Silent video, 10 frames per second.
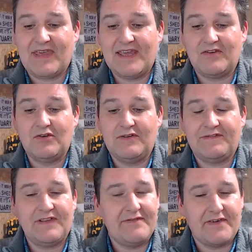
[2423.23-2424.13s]
getting good
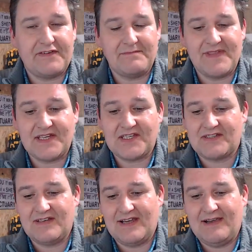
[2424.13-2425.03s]
flavor from
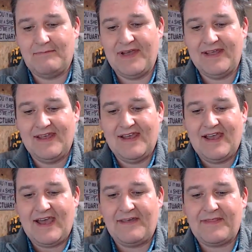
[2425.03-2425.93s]
this. But
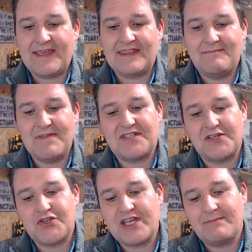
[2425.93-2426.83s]
I think they missed a
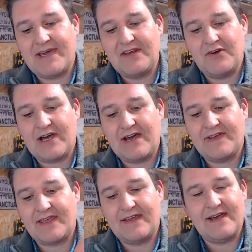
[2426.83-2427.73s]
trick by not
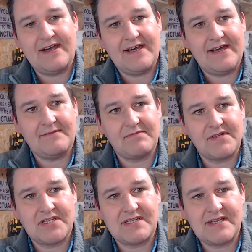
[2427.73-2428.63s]
having a
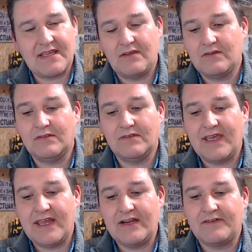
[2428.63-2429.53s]
single
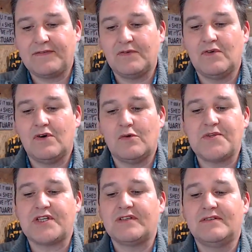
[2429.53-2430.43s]
airflow
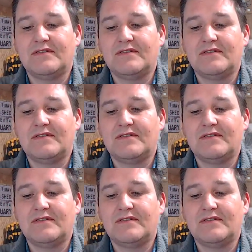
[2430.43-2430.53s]
option.